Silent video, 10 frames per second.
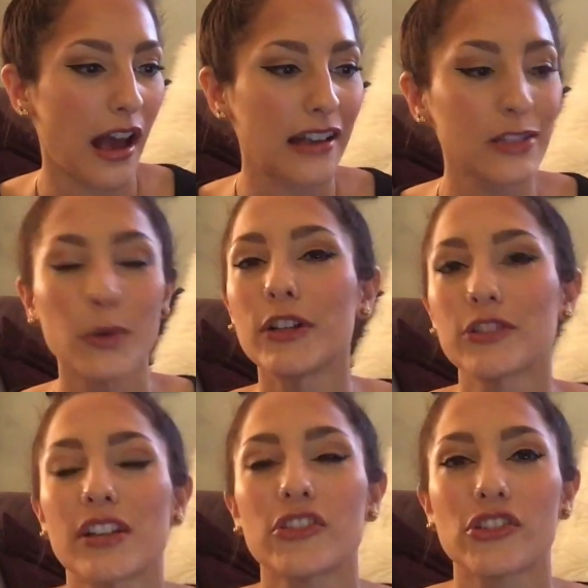Ask what
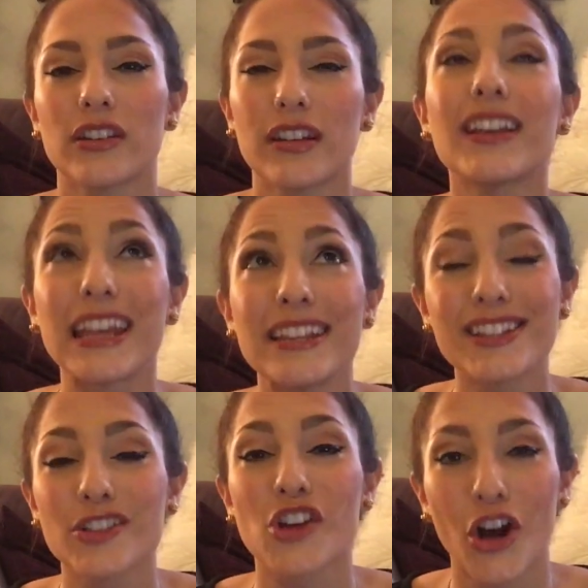you're in
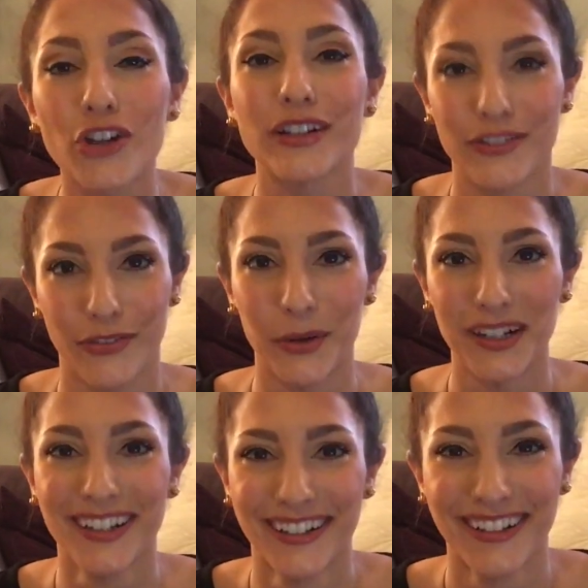such a hurry for.
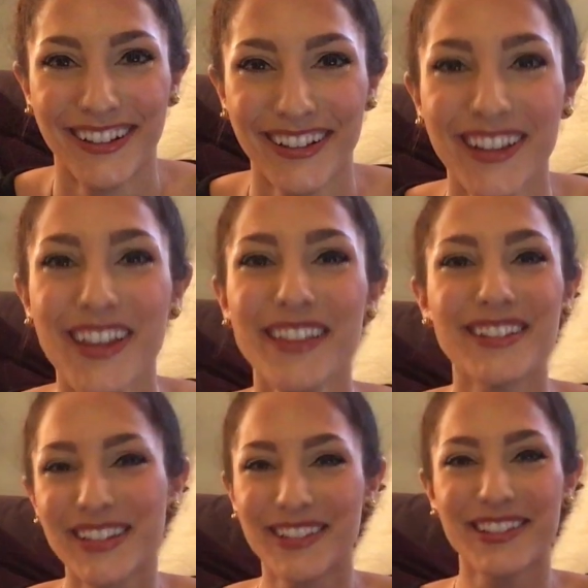
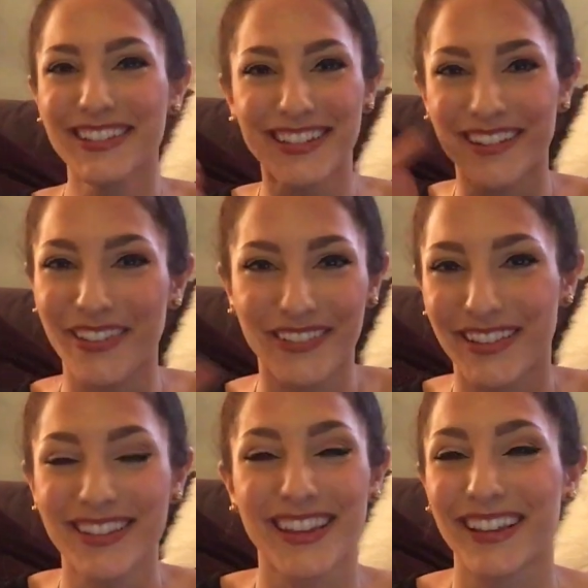This is
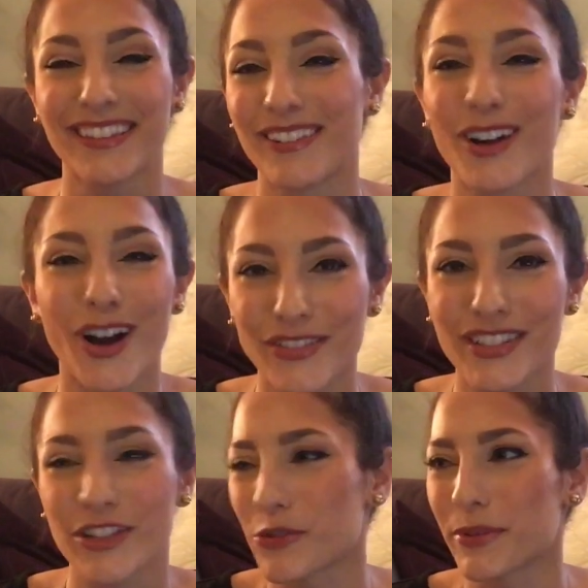like a little
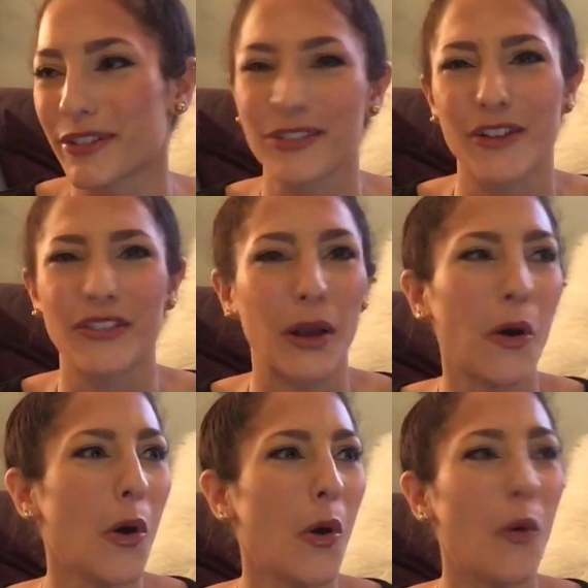conversation with yourself. Like,
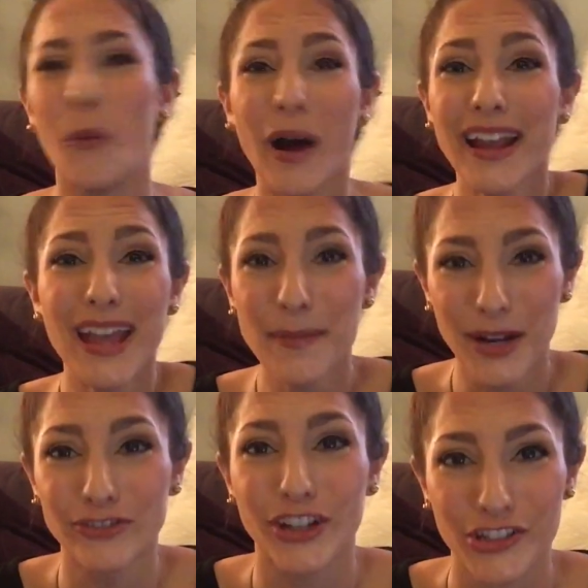why
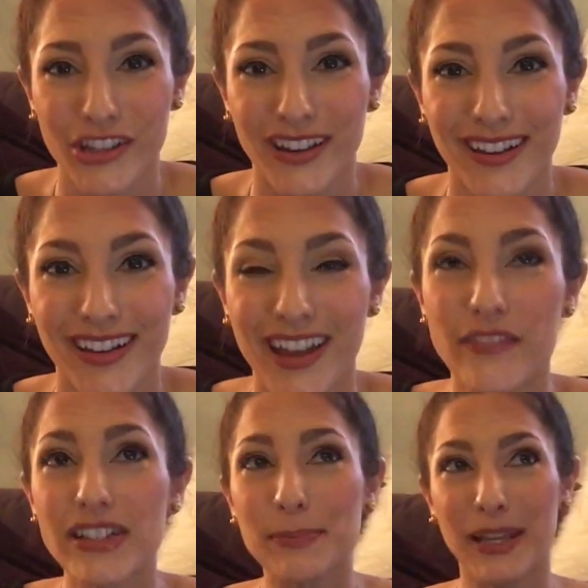am I rushing?
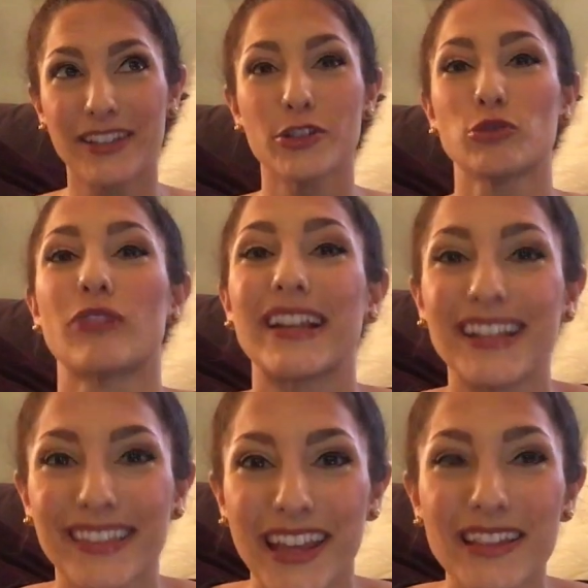If it's because you're
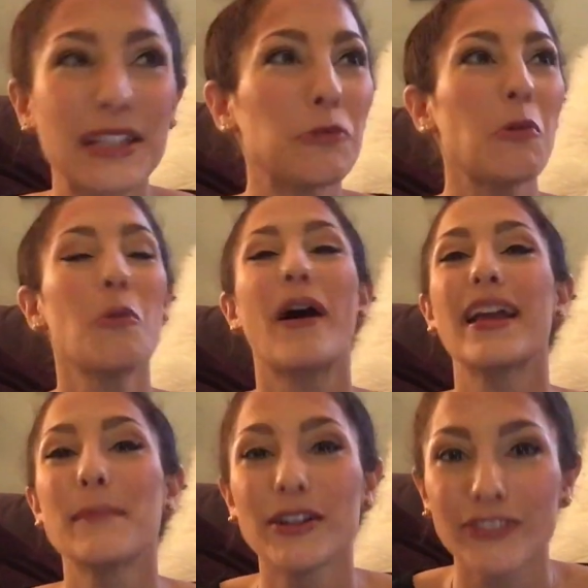running late, it's like, well, why
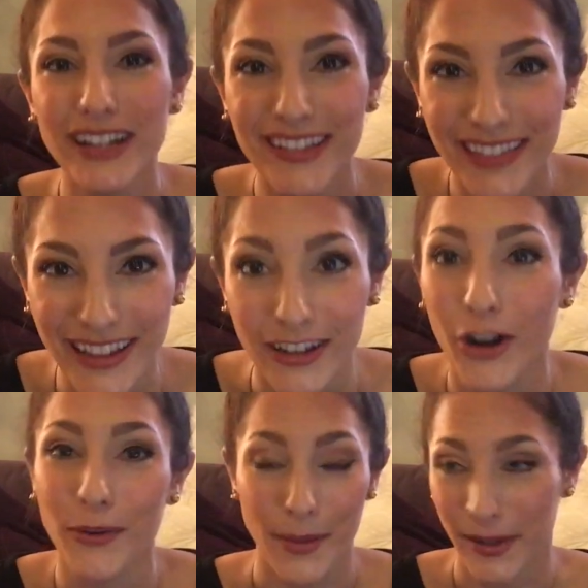am I running late?
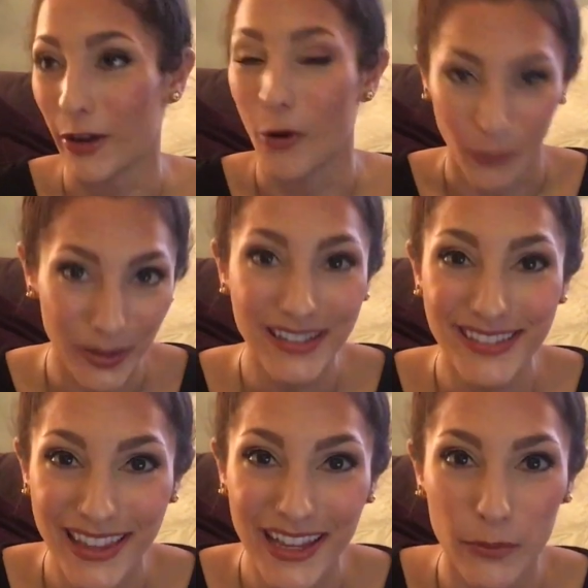Or am I
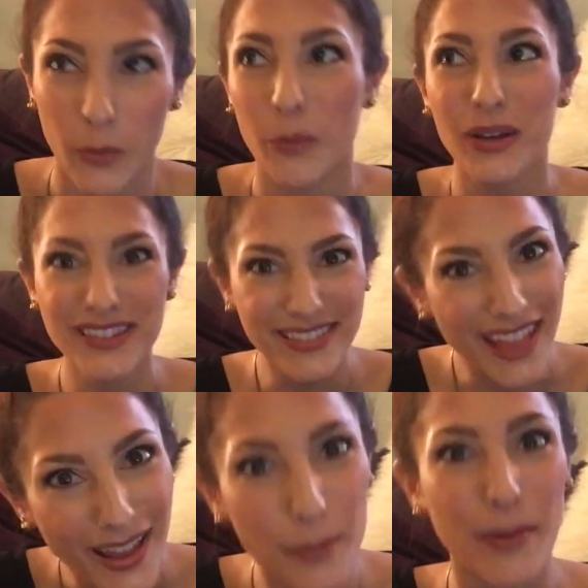always late? Well, what's
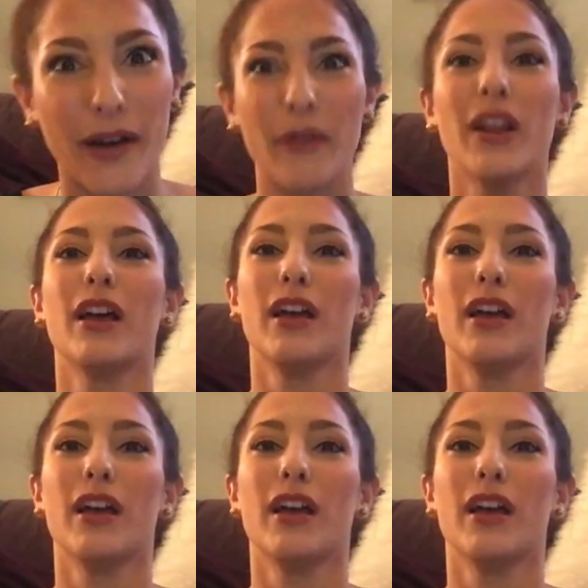that about?